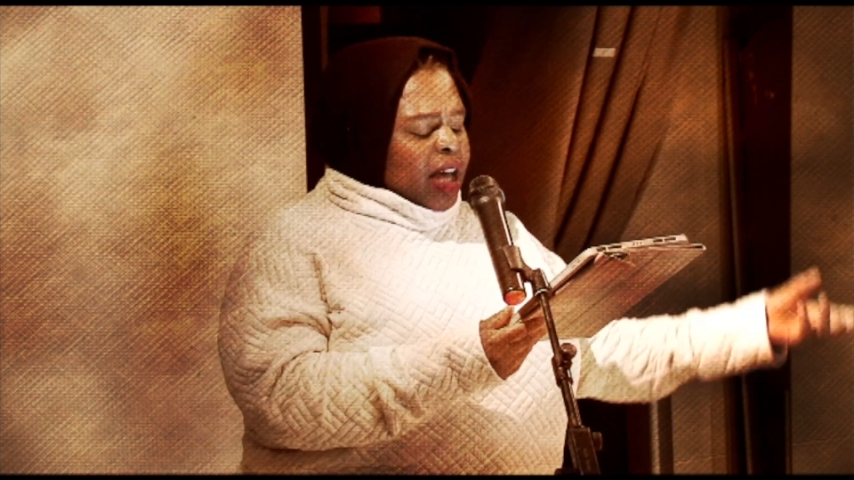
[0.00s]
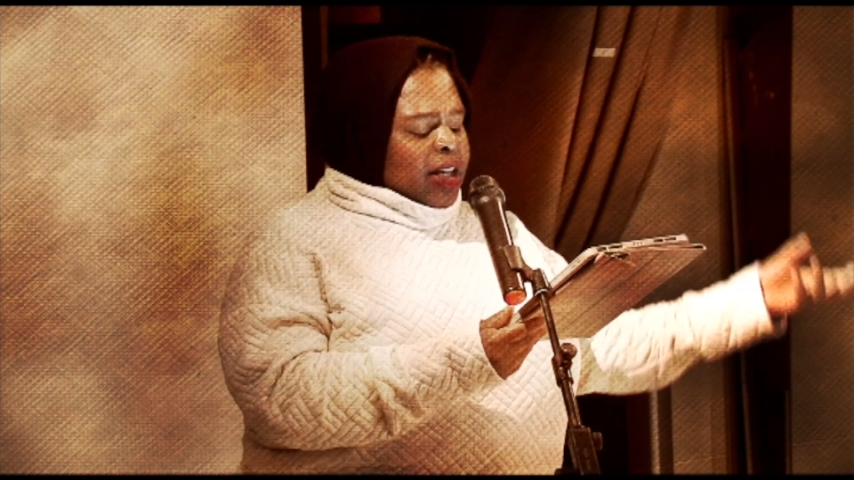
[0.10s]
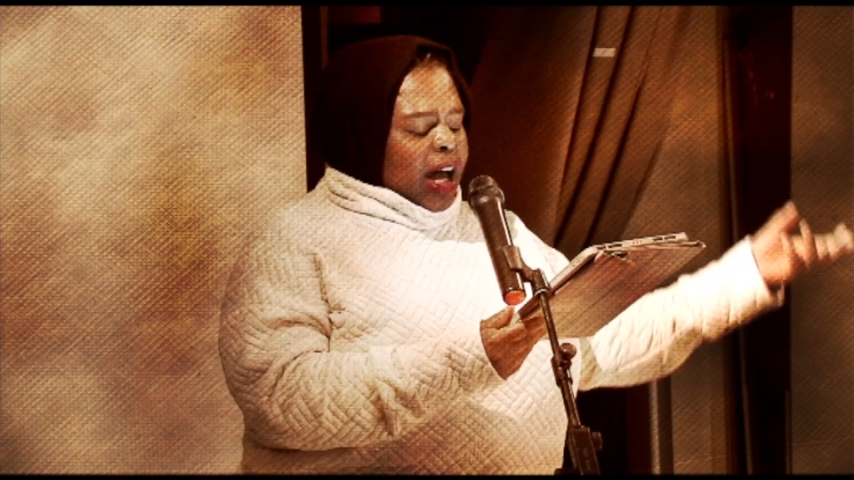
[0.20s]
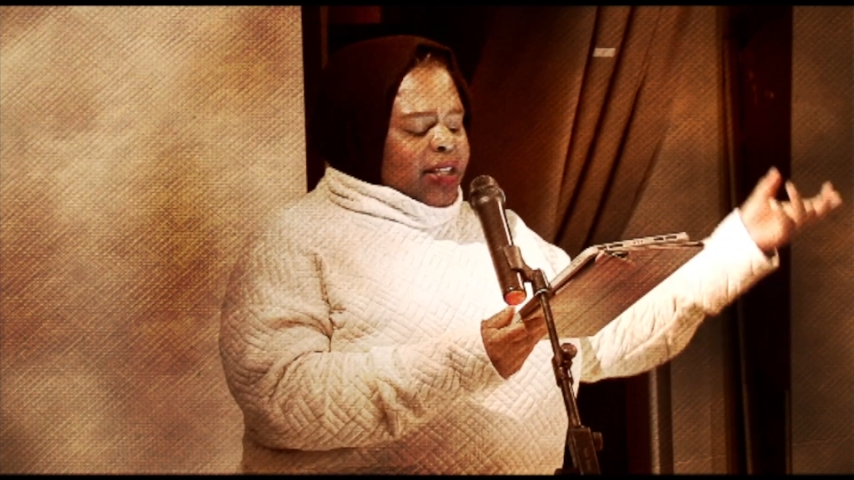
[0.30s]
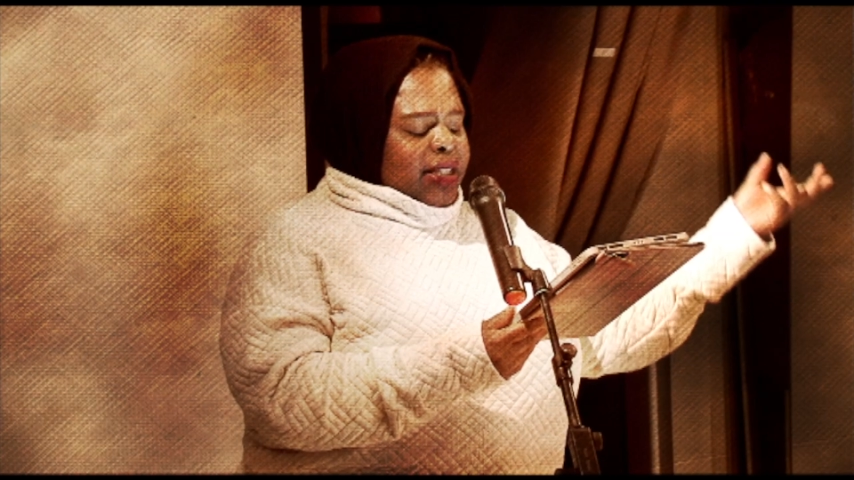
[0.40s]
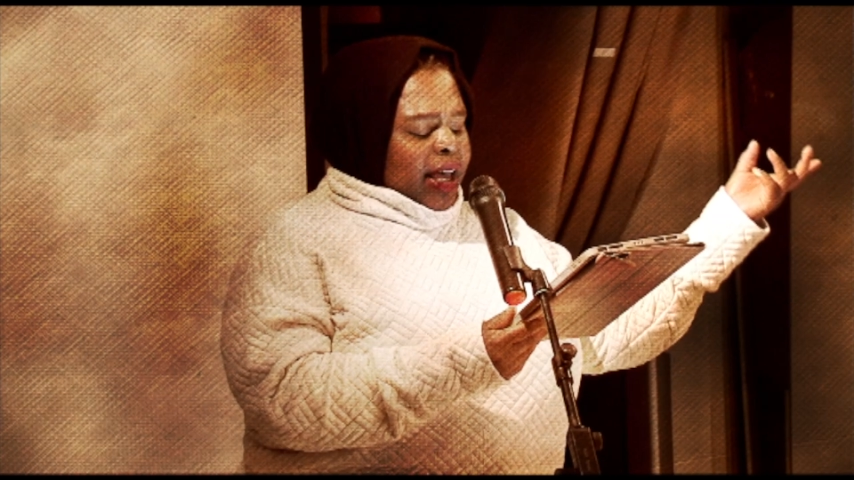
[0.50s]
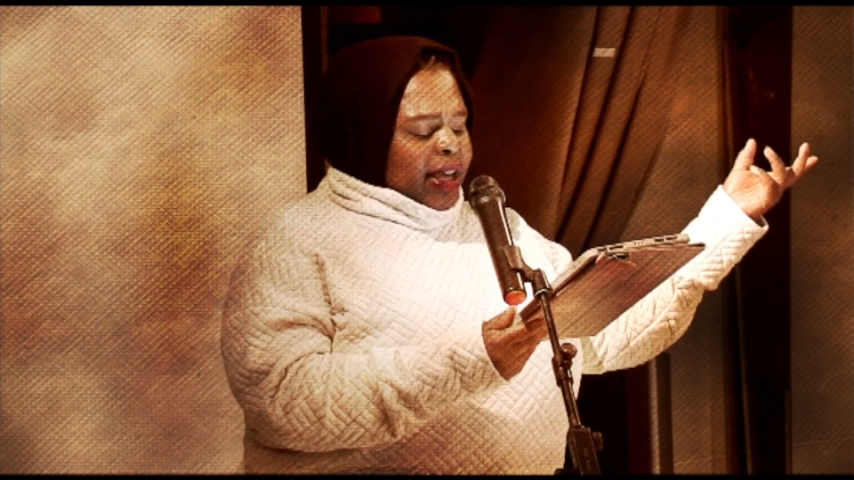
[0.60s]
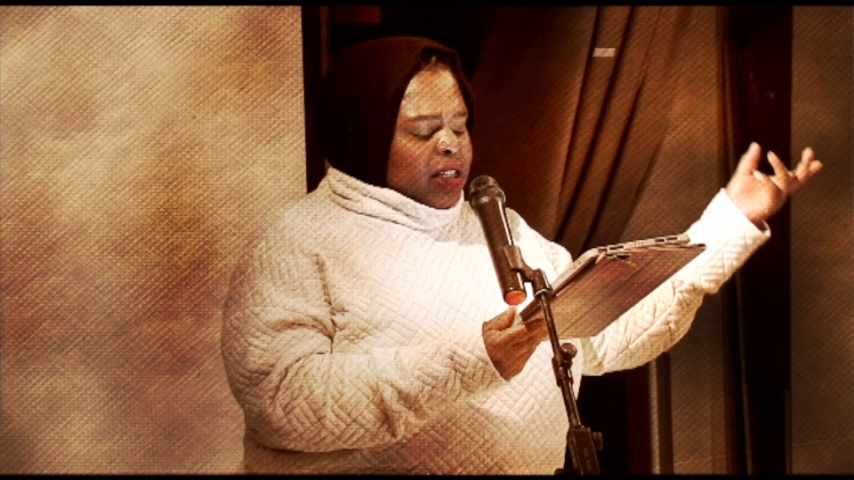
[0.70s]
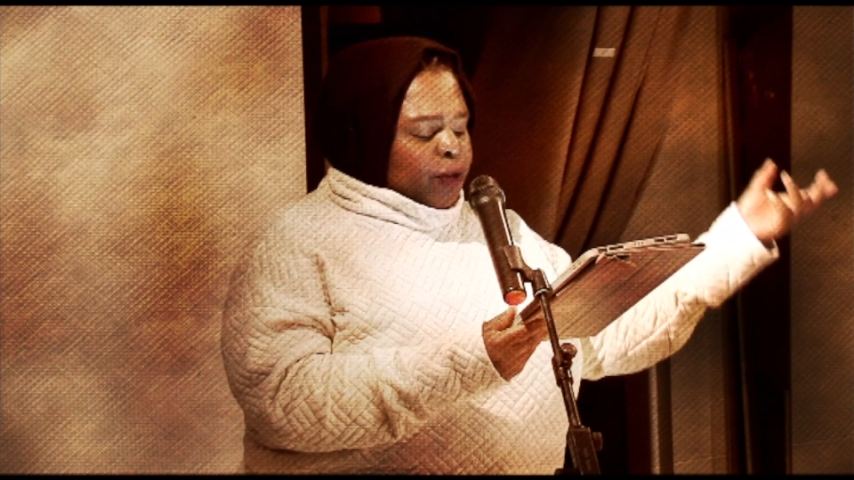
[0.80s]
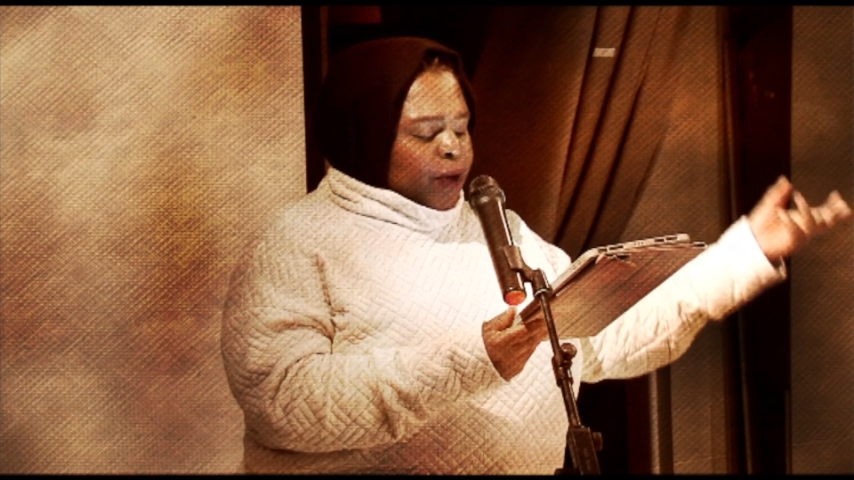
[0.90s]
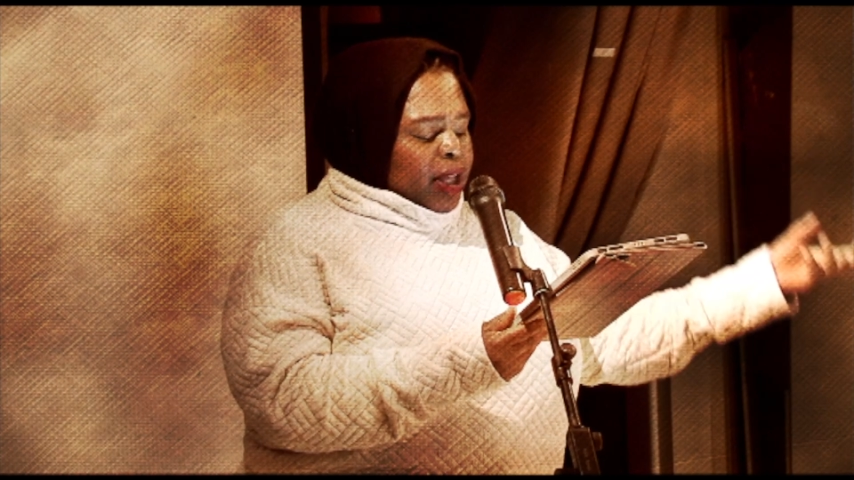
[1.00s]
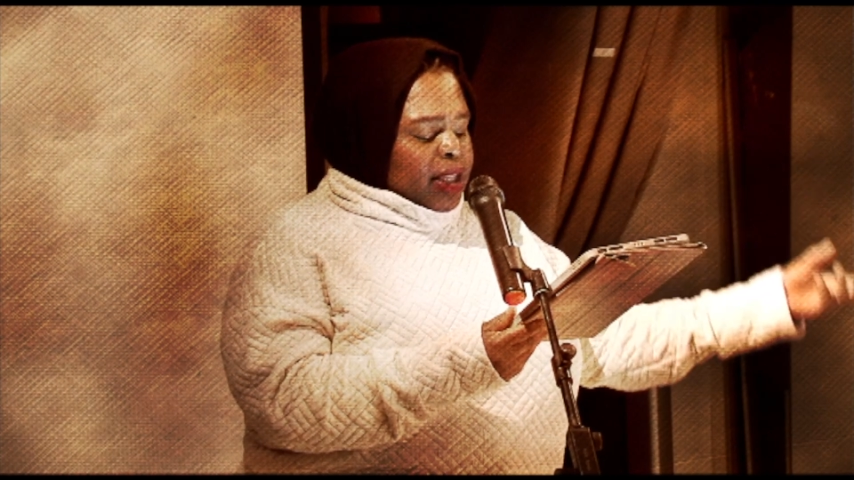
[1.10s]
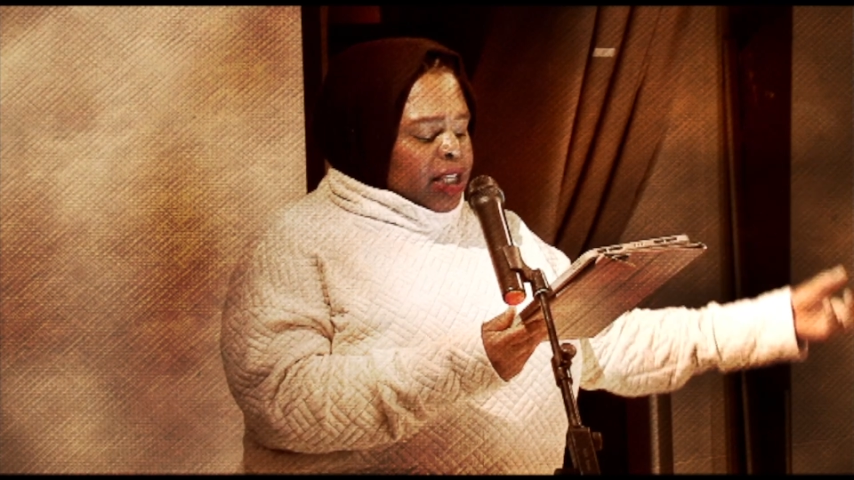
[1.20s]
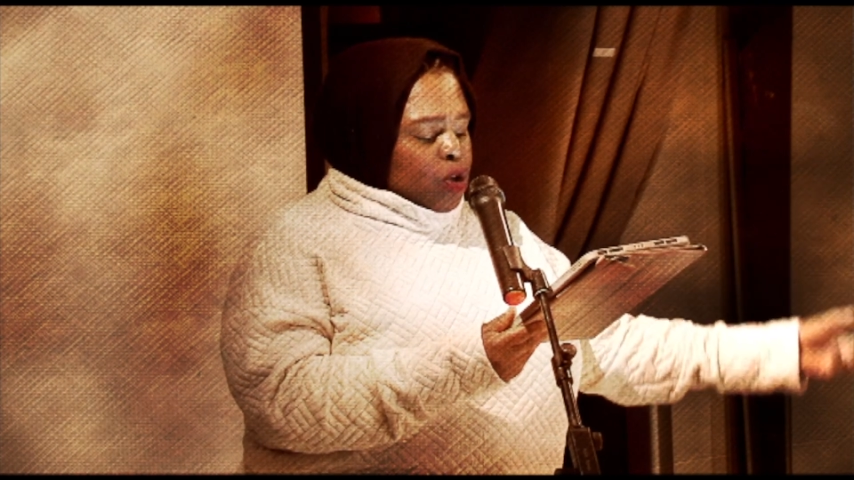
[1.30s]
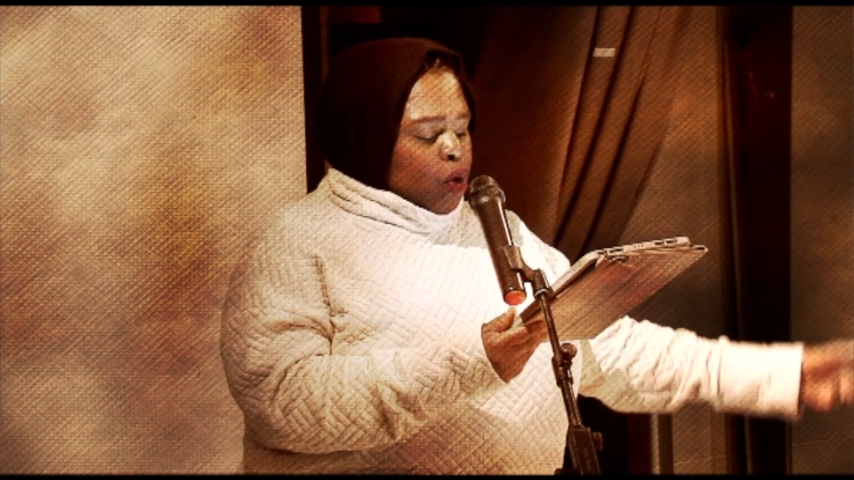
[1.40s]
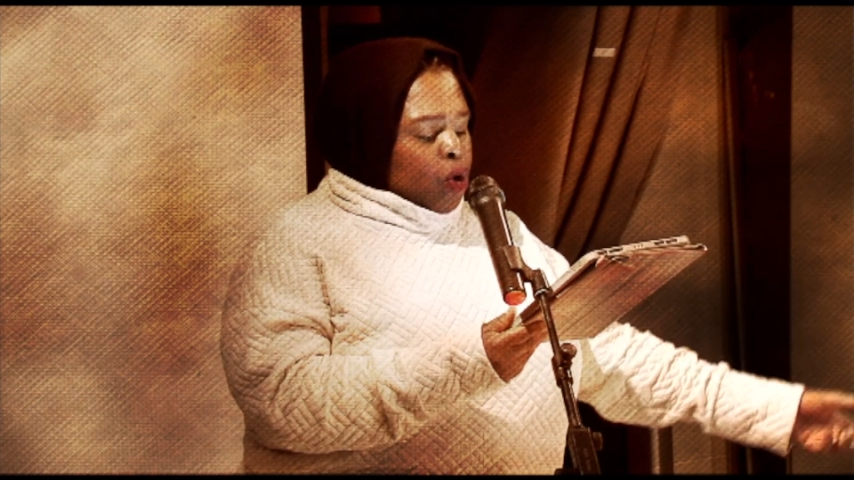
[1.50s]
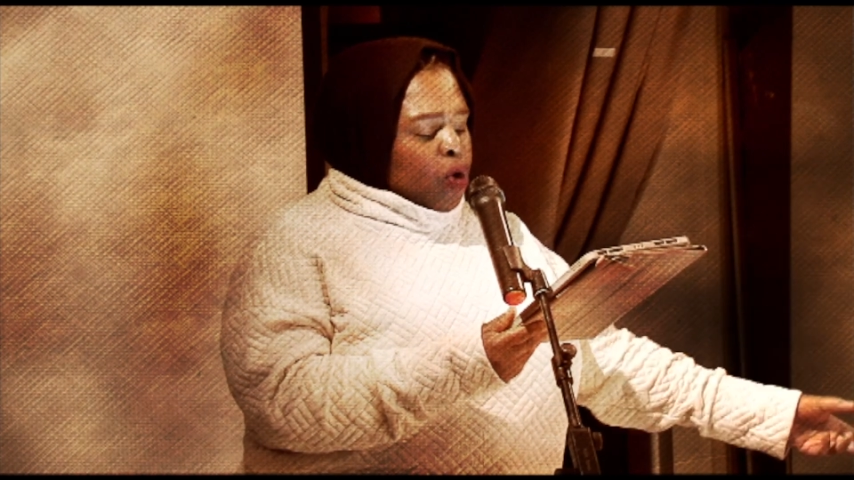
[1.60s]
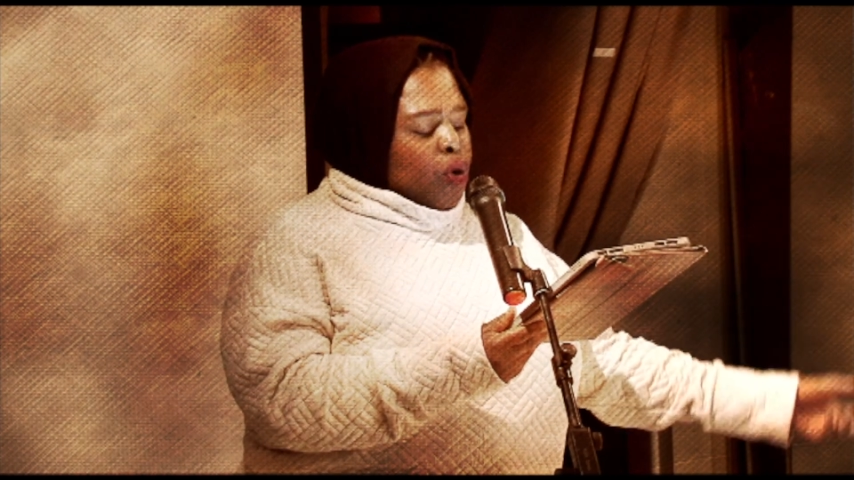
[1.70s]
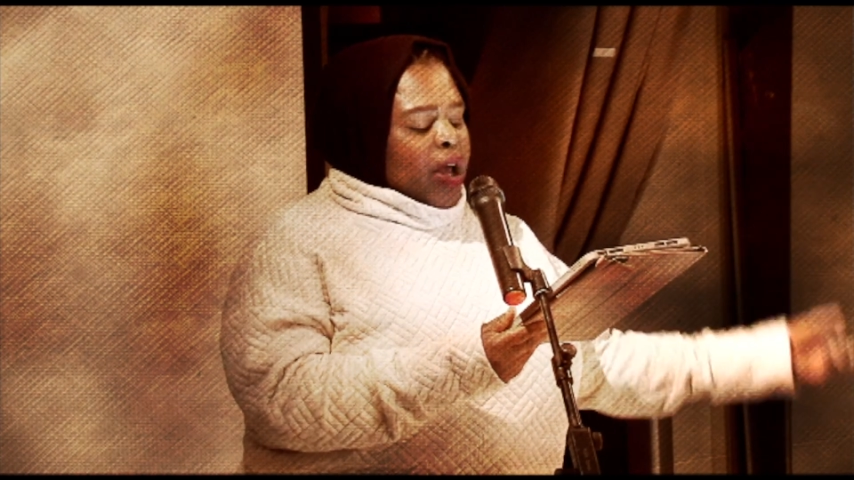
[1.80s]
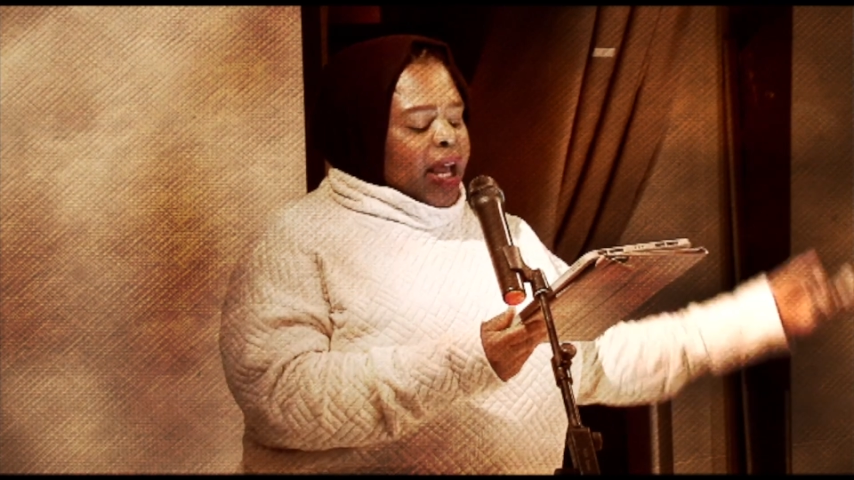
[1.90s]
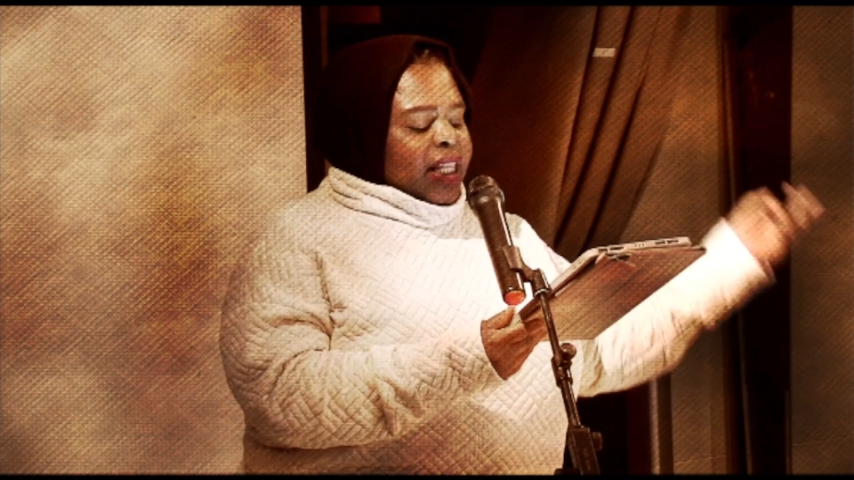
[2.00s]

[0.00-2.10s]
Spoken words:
Gaza is freeing us all,